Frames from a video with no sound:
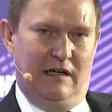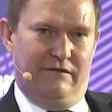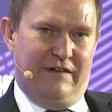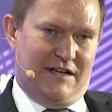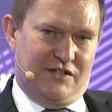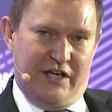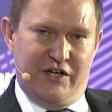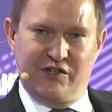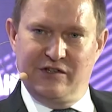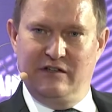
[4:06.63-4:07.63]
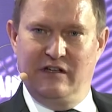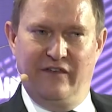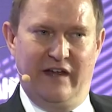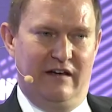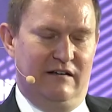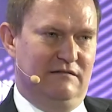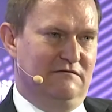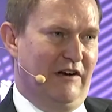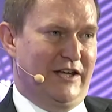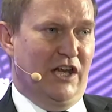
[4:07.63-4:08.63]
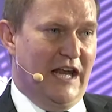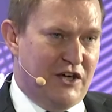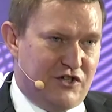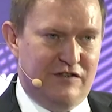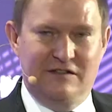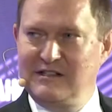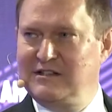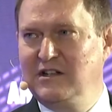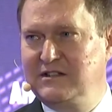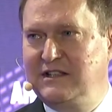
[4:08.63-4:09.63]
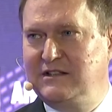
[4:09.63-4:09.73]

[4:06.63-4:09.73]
vaccination and then regulations starting